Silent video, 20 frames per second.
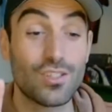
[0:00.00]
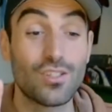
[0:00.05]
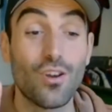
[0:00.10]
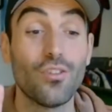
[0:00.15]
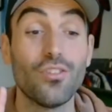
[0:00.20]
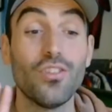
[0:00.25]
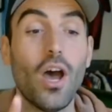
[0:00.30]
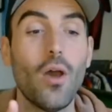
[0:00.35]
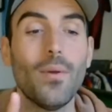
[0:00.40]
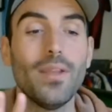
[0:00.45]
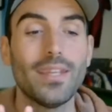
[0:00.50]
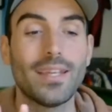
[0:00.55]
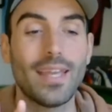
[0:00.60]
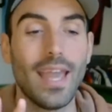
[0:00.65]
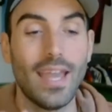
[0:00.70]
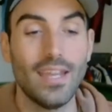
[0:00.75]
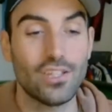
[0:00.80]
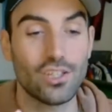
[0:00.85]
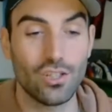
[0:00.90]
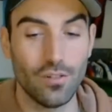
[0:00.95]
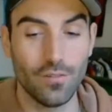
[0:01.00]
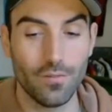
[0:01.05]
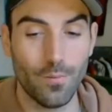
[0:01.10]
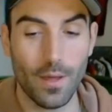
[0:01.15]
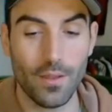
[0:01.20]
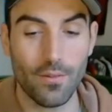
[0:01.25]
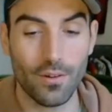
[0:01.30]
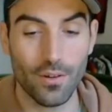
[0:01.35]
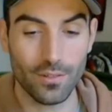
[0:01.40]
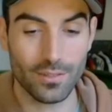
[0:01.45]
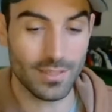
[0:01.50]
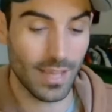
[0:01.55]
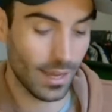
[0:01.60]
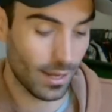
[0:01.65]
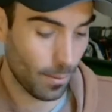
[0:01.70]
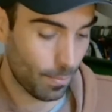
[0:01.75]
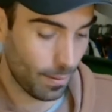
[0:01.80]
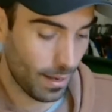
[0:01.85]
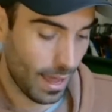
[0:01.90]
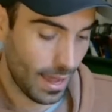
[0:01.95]
got no indication of whether or not
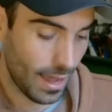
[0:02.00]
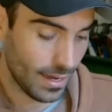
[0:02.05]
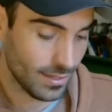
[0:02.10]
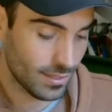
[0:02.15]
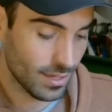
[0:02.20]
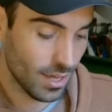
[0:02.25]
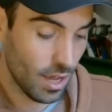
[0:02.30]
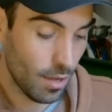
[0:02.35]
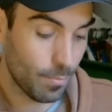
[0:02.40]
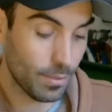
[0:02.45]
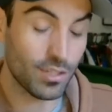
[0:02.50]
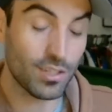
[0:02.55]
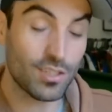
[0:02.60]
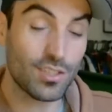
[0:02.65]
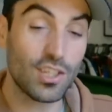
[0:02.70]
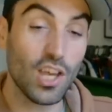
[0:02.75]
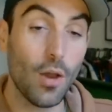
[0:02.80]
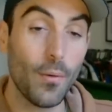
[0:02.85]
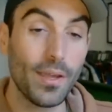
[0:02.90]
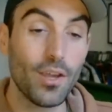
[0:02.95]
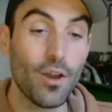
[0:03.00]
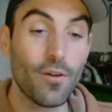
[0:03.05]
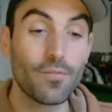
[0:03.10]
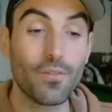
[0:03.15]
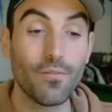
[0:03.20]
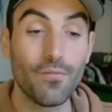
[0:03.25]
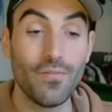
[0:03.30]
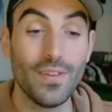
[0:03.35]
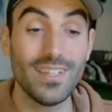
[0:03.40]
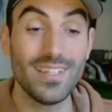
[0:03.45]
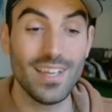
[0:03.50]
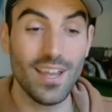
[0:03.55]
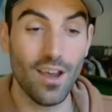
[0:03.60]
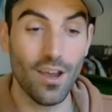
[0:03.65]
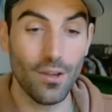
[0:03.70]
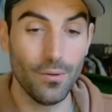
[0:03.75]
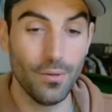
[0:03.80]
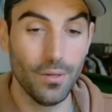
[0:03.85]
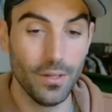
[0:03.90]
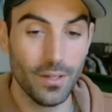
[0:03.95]
Saka plays, but just going off the
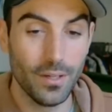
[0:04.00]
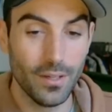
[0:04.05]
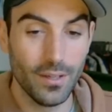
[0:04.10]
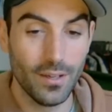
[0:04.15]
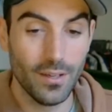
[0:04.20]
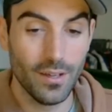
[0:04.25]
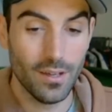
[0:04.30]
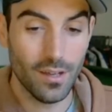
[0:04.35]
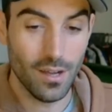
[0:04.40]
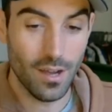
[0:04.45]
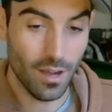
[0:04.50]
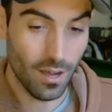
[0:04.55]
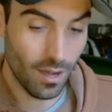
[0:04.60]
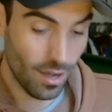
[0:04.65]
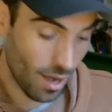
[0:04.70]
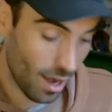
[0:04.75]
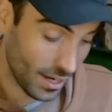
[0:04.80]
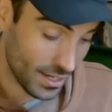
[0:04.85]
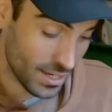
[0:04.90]
video, I